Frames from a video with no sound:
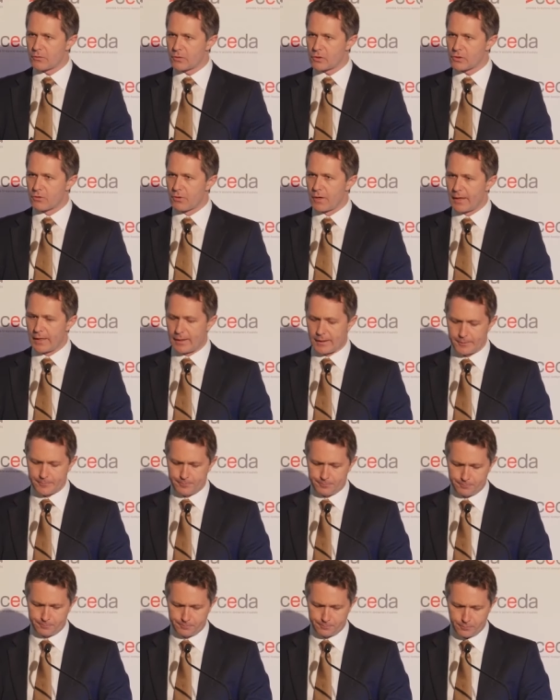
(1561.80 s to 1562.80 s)
of Australia
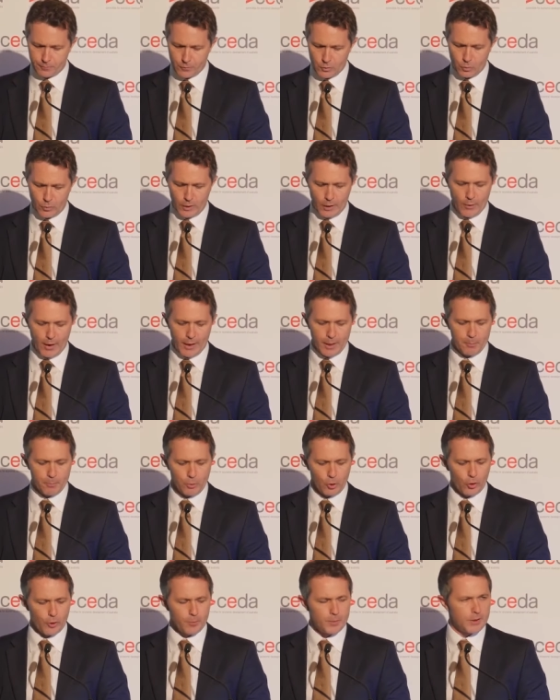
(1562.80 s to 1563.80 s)
where
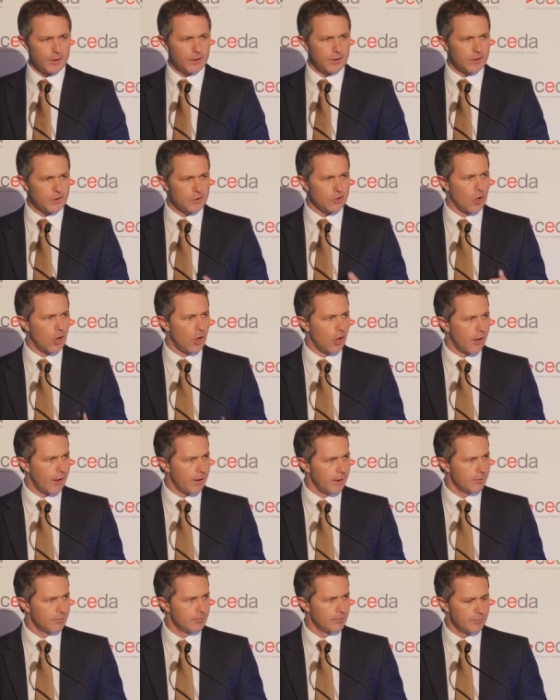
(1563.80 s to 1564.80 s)
unemployment is
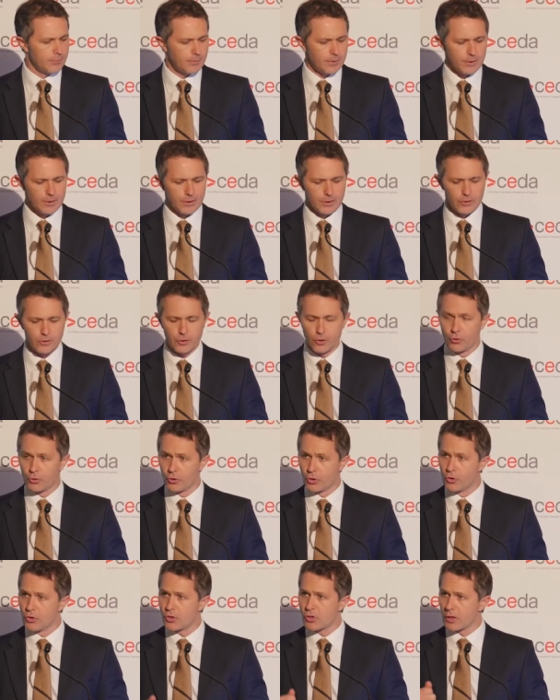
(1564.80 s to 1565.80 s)
high, you'll
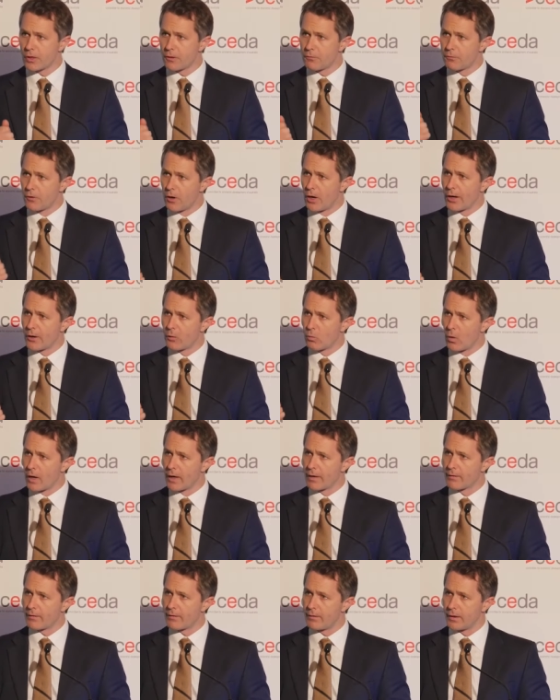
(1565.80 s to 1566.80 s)
usually find
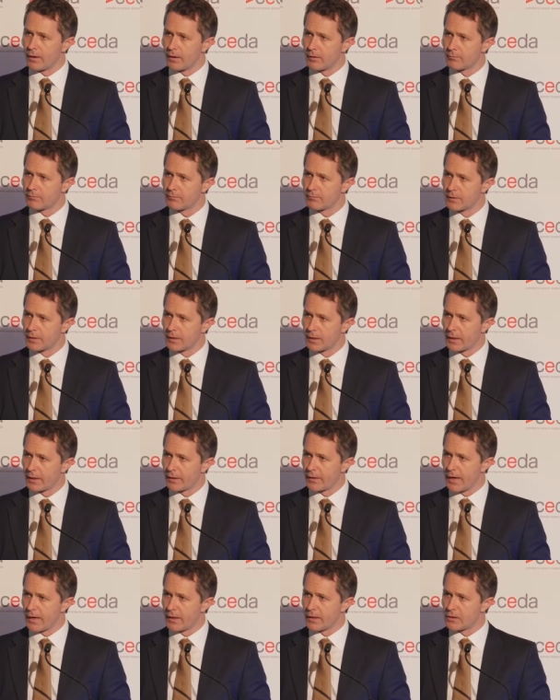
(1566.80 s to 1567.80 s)
one thing,
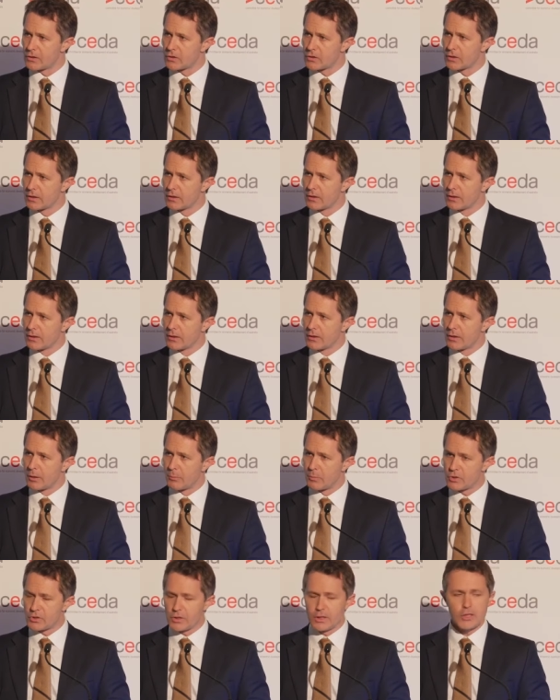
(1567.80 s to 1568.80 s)
and that is the
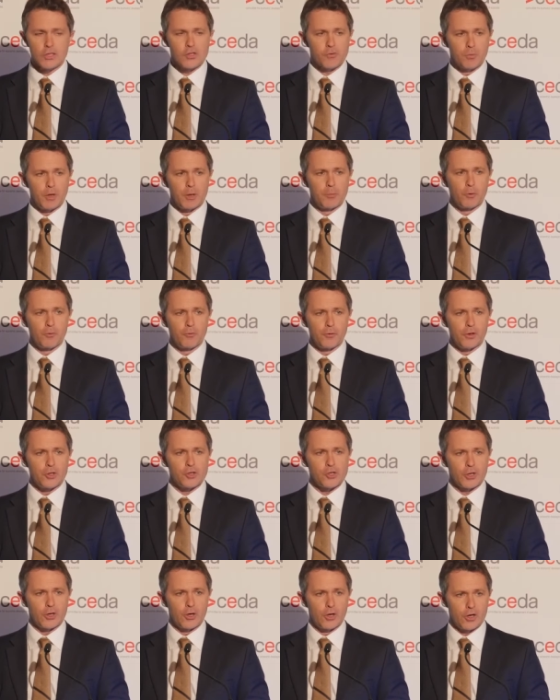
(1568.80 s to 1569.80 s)
percentage of people
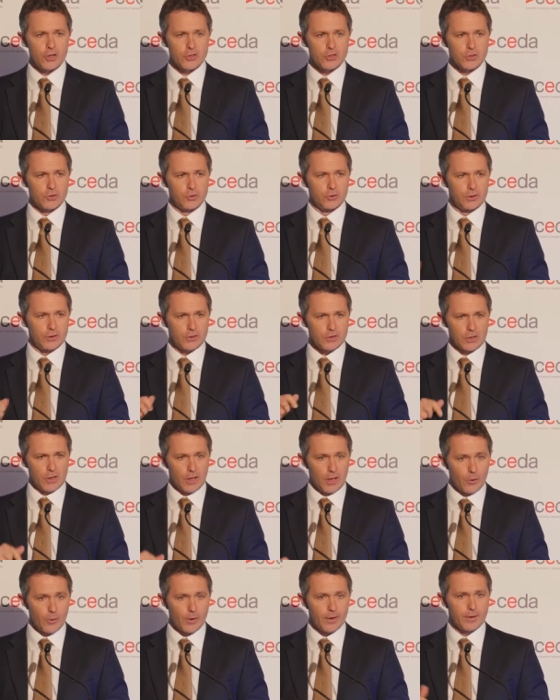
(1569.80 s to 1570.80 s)
finishing high school is
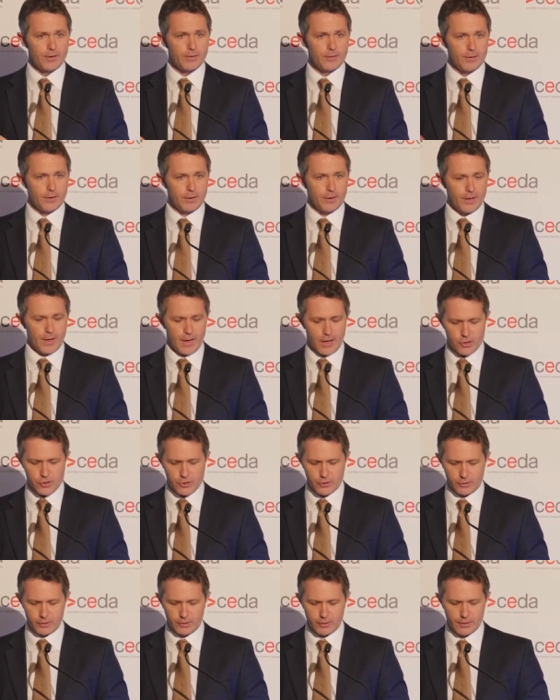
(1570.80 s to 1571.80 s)
lower than the
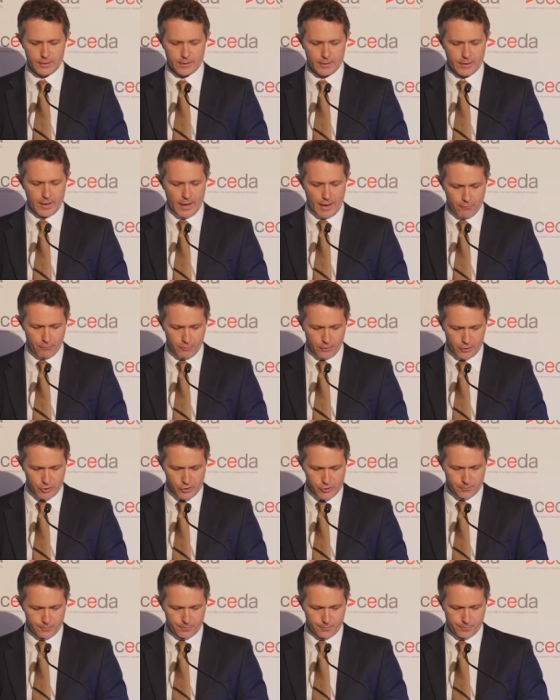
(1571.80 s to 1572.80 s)
national
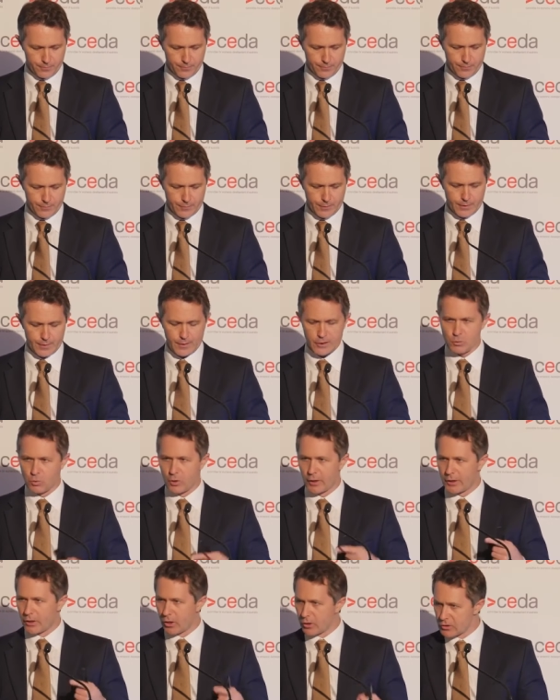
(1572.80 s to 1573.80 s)
average. That's
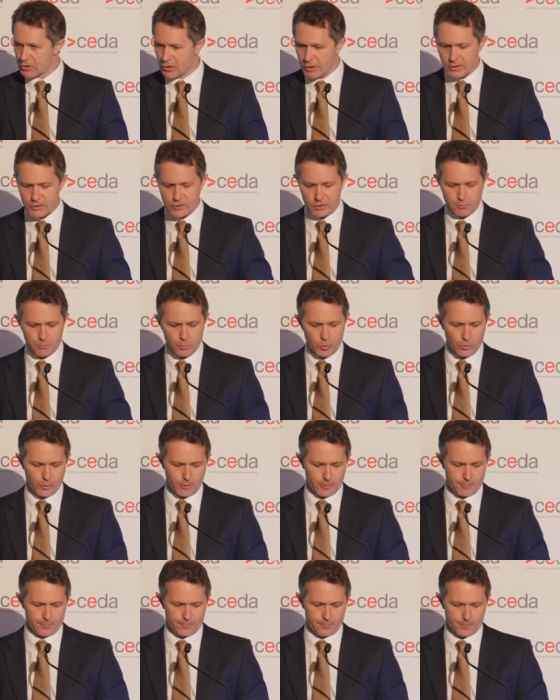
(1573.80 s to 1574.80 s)
why Gonski is
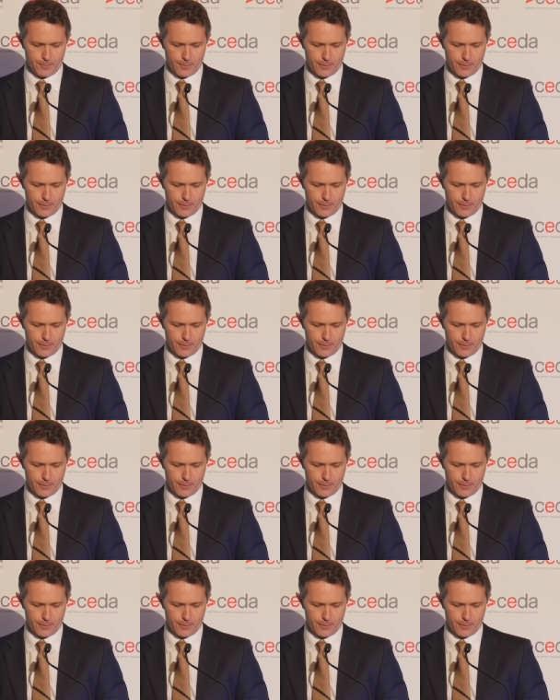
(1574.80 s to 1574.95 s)
important.